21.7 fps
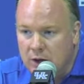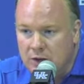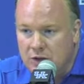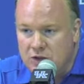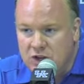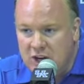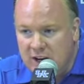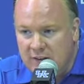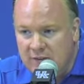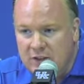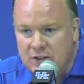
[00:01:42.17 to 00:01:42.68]

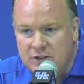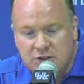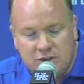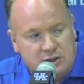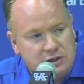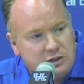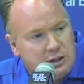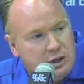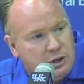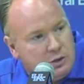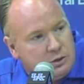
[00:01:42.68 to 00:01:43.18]
Javis
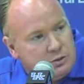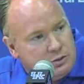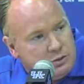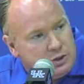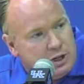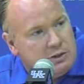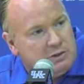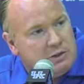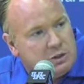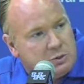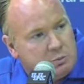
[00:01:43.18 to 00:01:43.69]
is here.
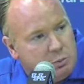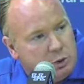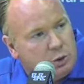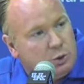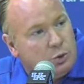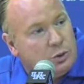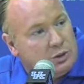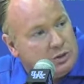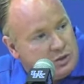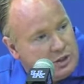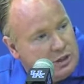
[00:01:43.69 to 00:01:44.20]
Javis
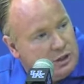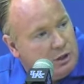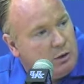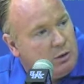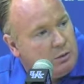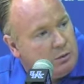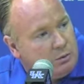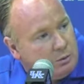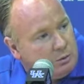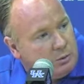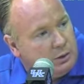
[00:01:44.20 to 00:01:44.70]
Blue is here,
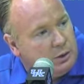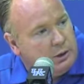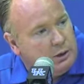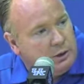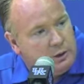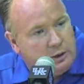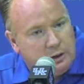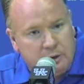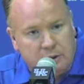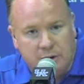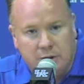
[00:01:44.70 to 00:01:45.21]

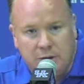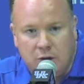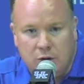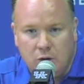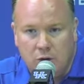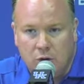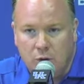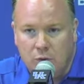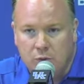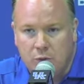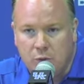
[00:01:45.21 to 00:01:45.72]
and he'll
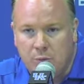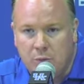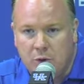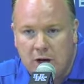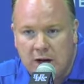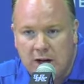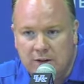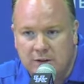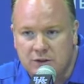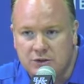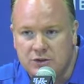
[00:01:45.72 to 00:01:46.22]
go through
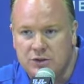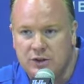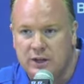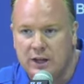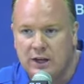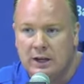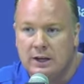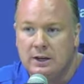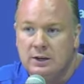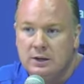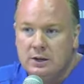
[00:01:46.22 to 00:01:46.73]
practice
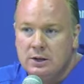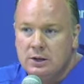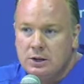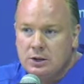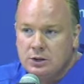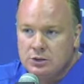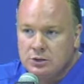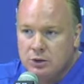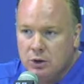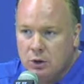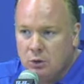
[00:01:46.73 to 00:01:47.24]
today.
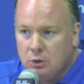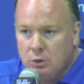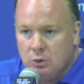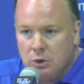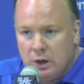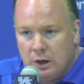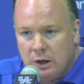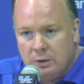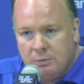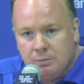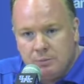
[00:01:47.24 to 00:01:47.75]

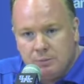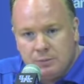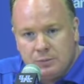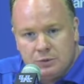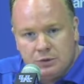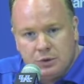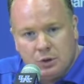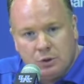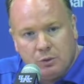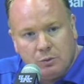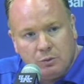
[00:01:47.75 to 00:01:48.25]
So
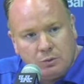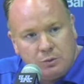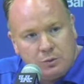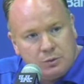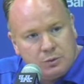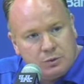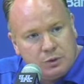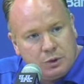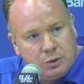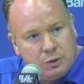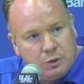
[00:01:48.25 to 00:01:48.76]

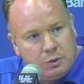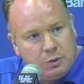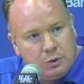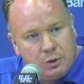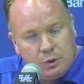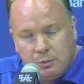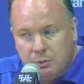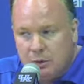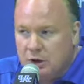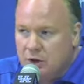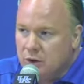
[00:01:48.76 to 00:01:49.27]

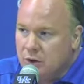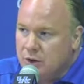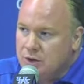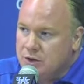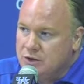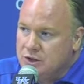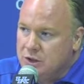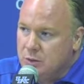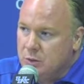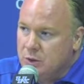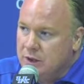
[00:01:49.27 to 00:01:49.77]
it'll be good to
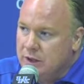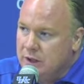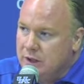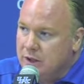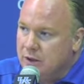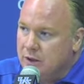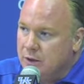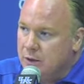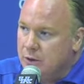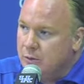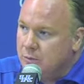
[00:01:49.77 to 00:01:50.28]
see what he
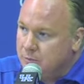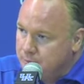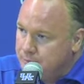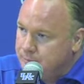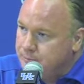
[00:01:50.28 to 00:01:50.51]
can do.